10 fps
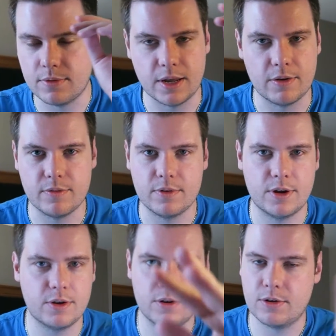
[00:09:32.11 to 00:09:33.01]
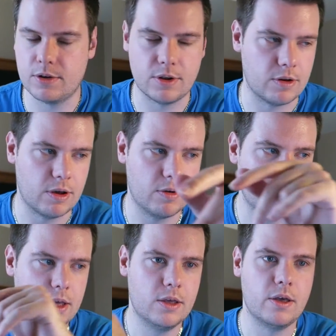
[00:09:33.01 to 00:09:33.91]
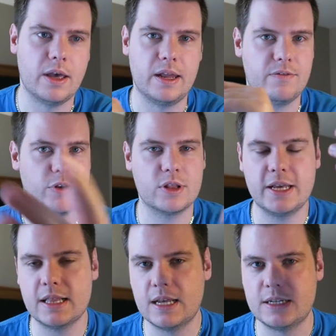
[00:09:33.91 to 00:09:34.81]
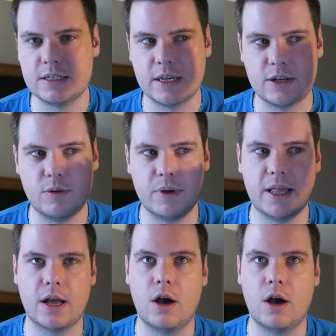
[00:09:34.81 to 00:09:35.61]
And if you're in League of Legends, like, don't be like,